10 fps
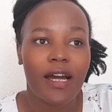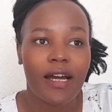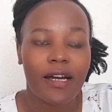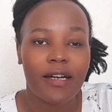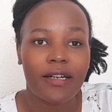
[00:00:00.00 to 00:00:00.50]

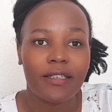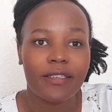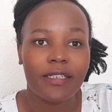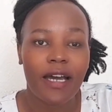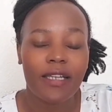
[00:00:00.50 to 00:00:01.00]

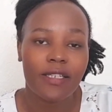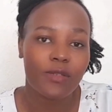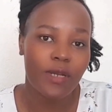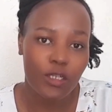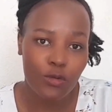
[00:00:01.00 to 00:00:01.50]
I
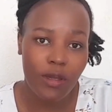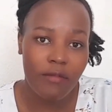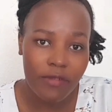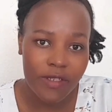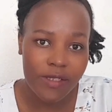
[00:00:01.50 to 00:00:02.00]
just wanted to
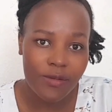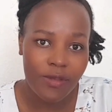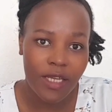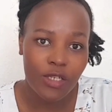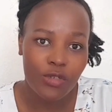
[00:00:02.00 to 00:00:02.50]
emphasize
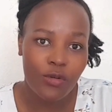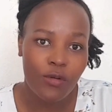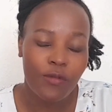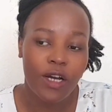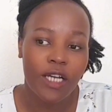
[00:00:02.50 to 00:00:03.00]
on the issue
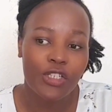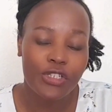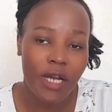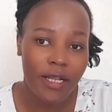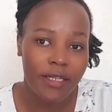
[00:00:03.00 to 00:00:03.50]
of a
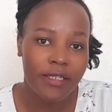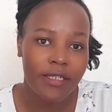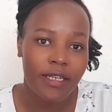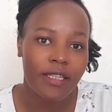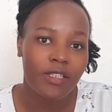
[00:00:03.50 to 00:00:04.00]

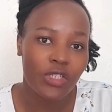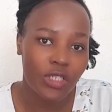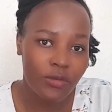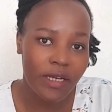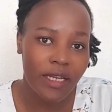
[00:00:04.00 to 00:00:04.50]
child, like
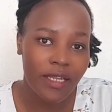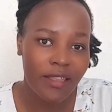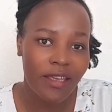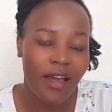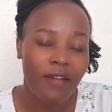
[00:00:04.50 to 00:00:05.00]
children here,
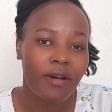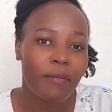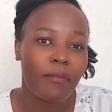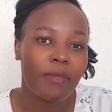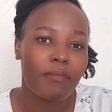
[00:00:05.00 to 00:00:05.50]
they have a
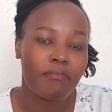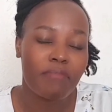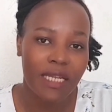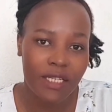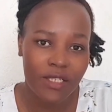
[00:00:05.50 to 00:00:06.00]

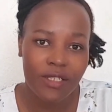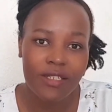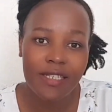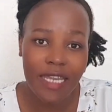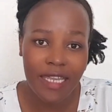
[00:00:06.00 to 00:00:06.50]
big
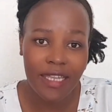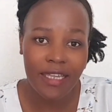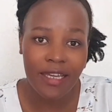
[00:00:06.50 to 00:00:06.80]
say.